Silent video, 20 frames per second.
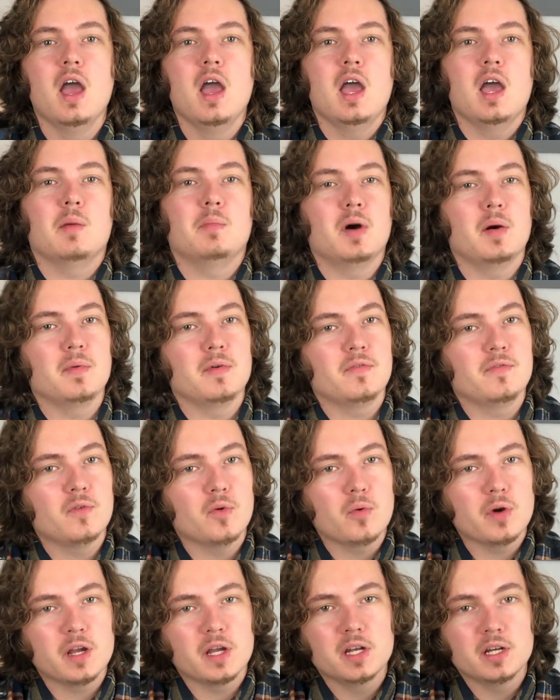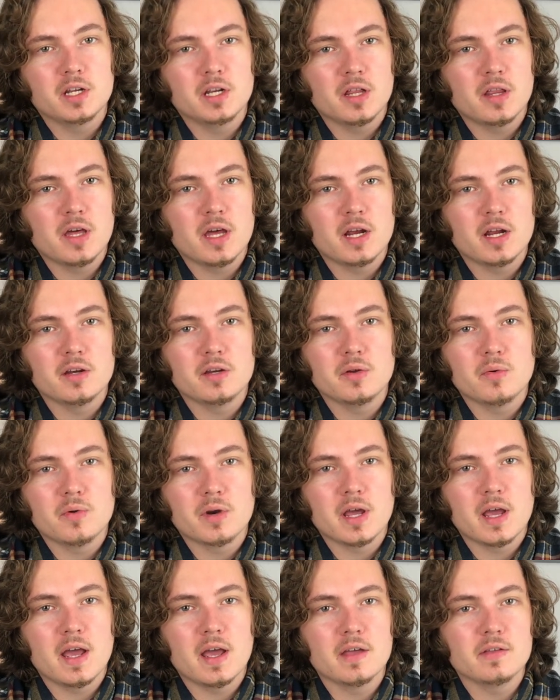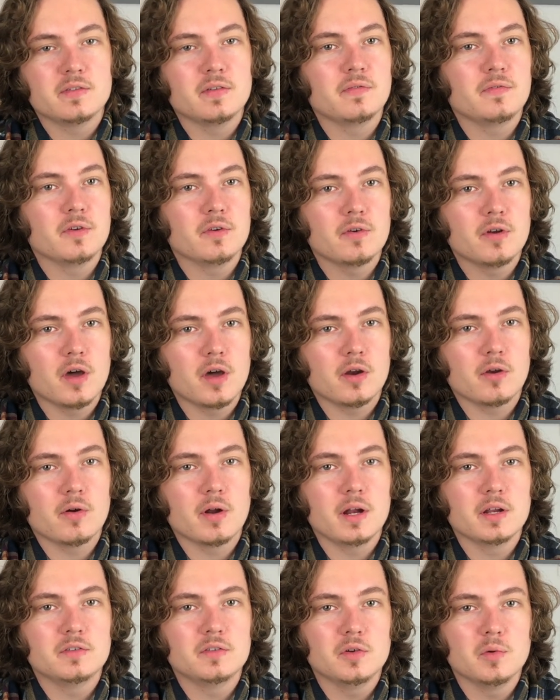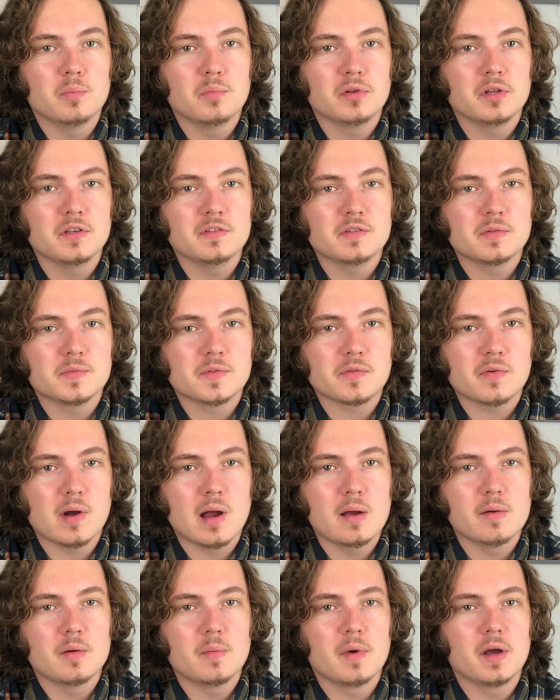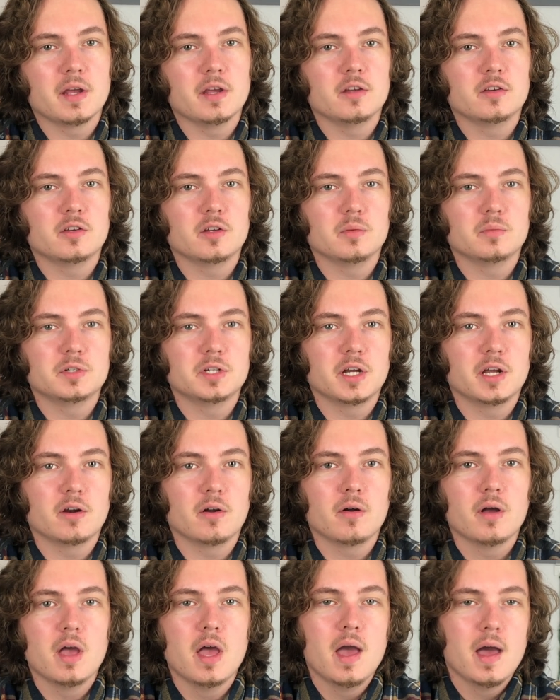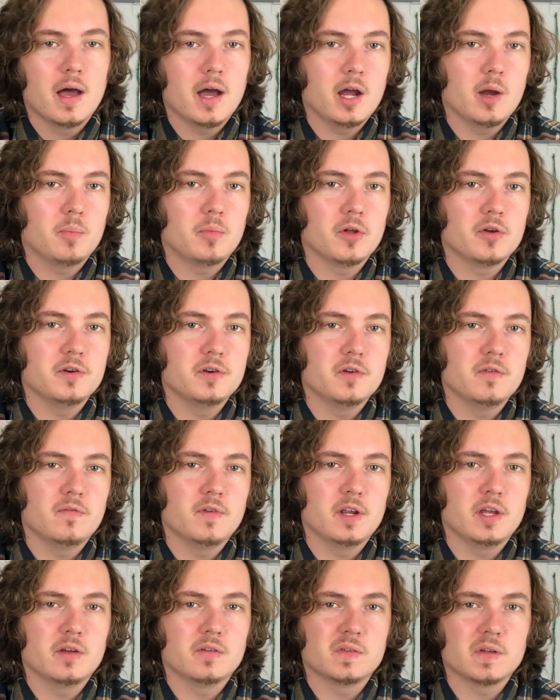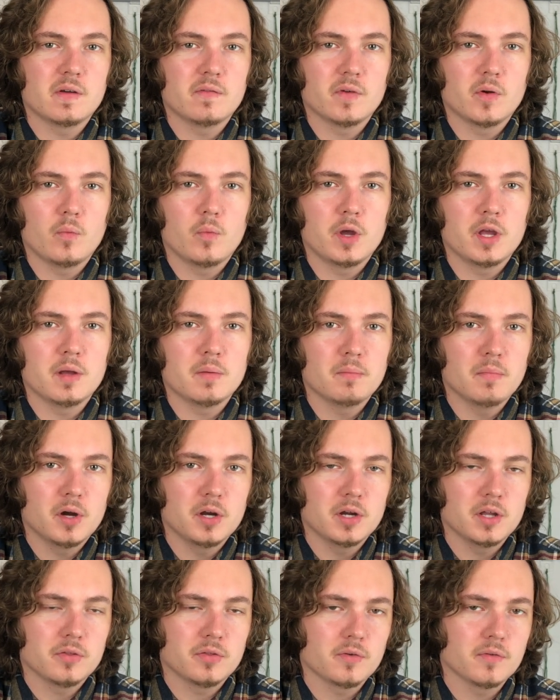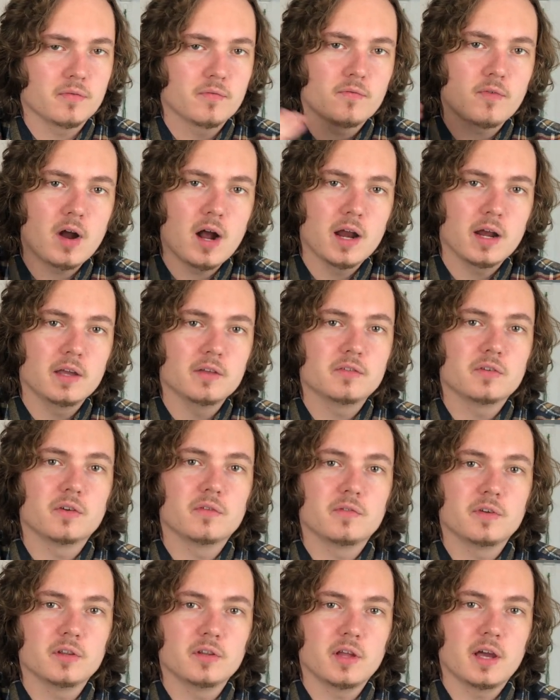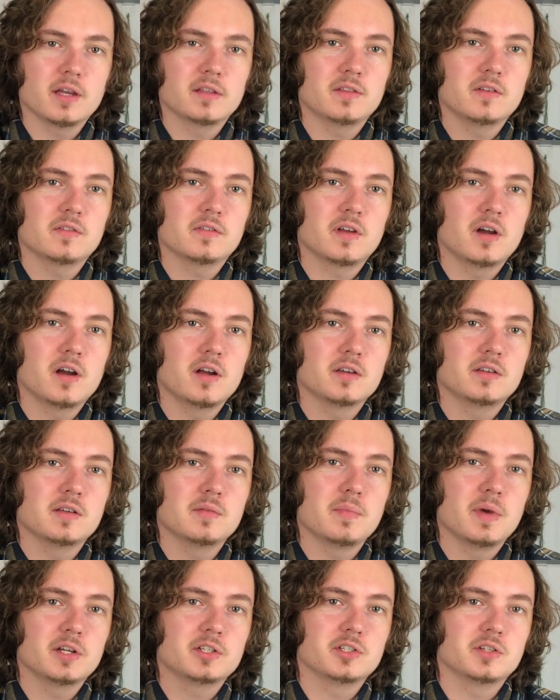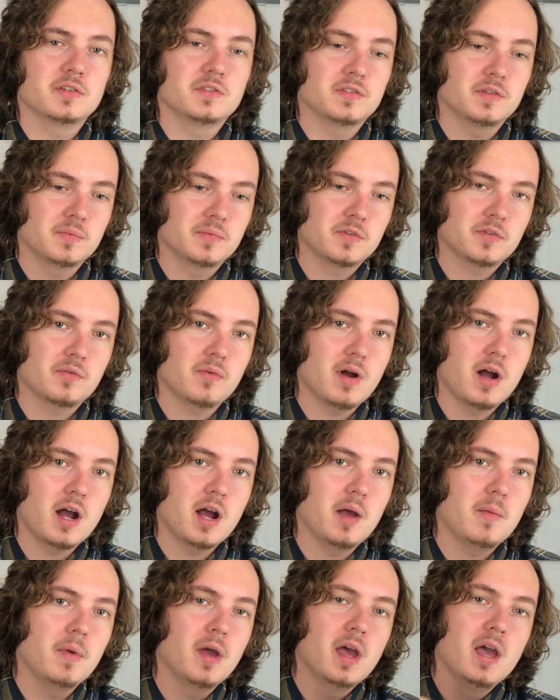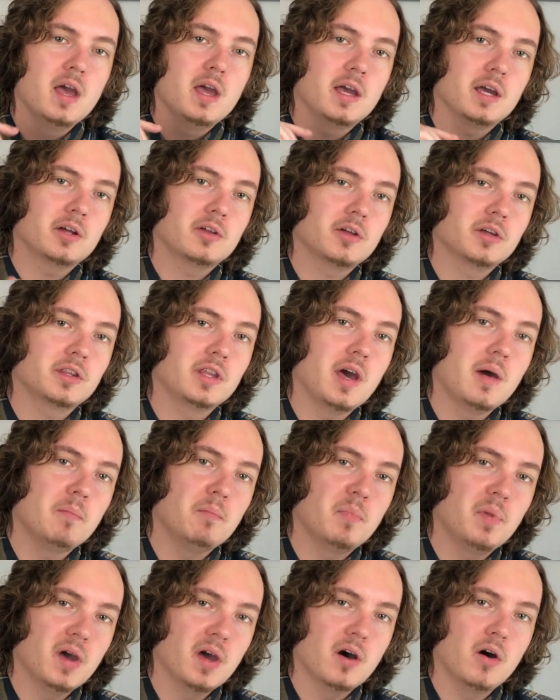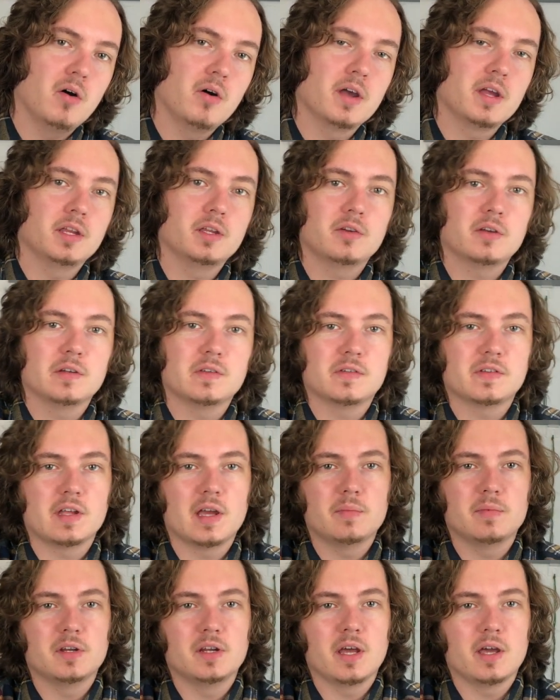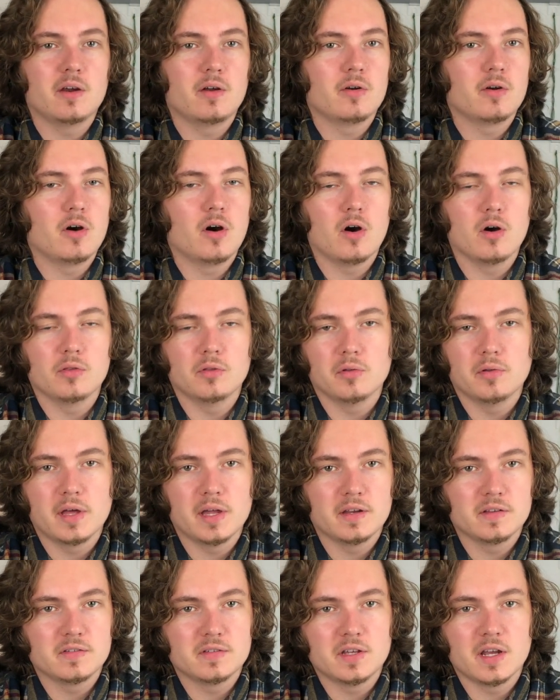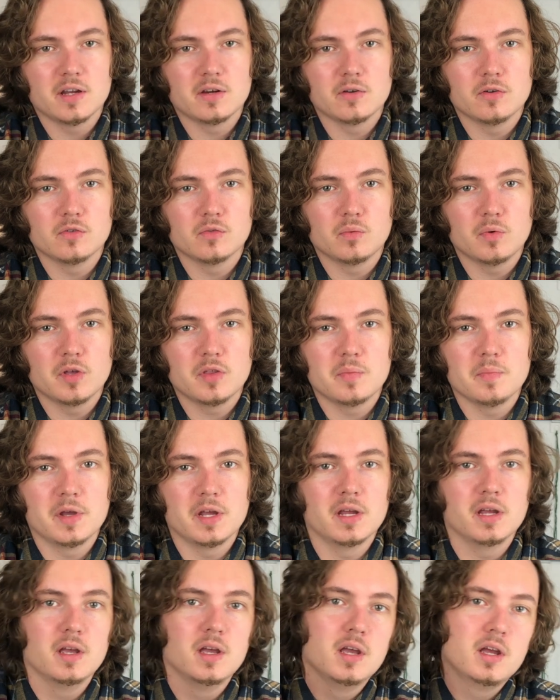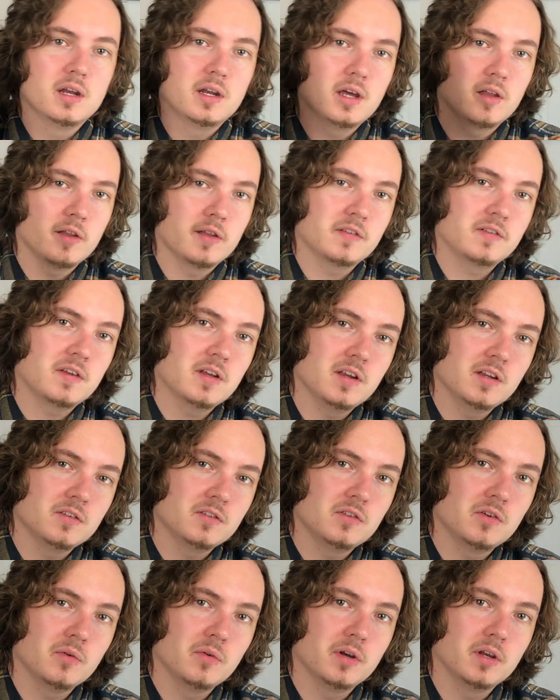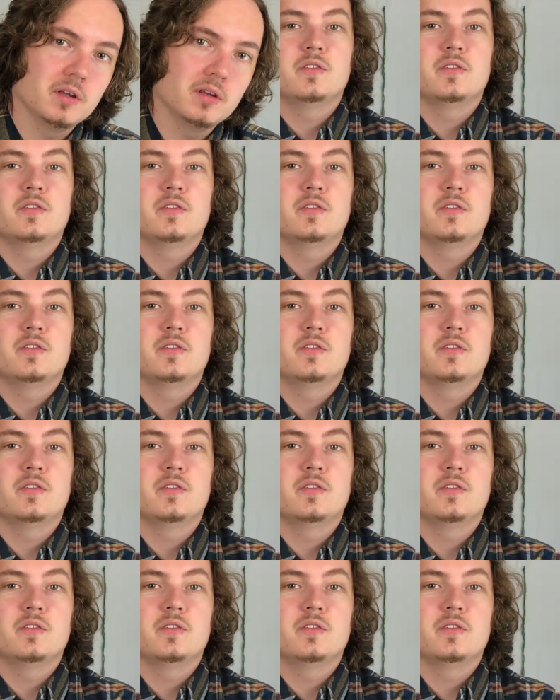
But before we get into that, I do want to ask if you're not already to please subscribe to my YouTube channel. I upload new videos every week, Monday through Friday, so if you like this content, make sure you subscribe and click that bell and you can stay up to date on all the latest tech news with me. Now let's get into it.